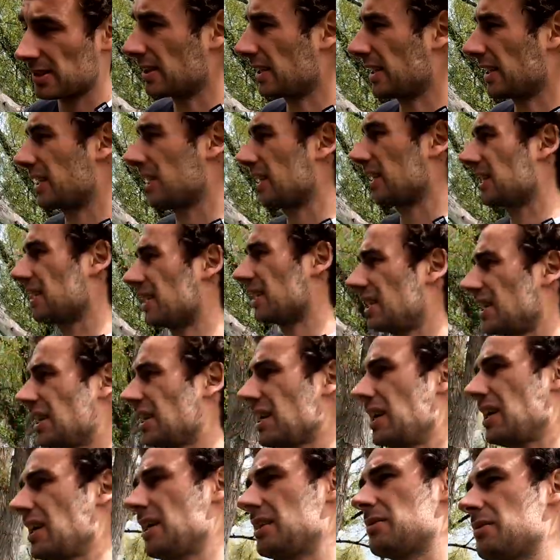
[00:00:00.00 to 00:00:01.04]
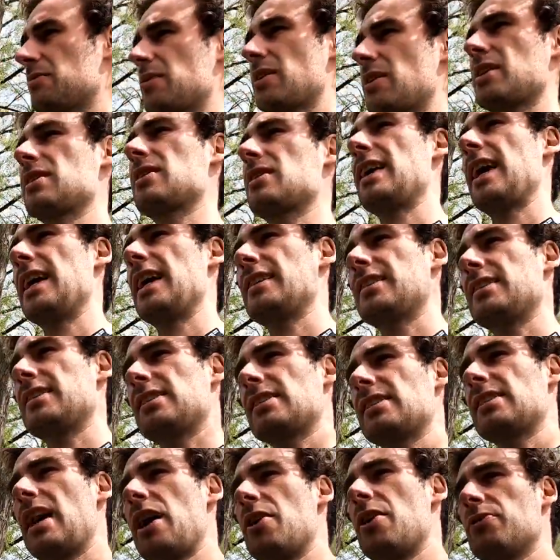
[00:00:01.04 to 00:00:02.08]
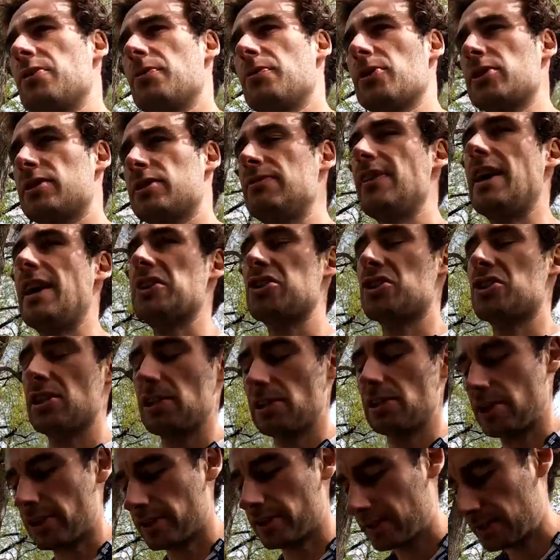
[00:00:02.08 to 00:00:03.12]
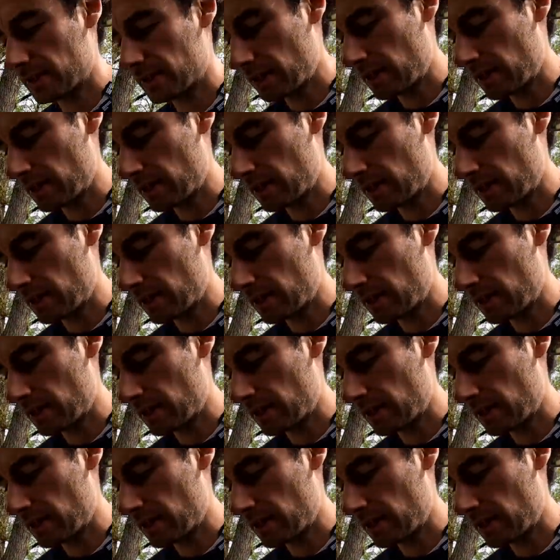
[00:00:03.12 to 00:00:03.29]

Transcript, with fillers: It takes down the motivation a lot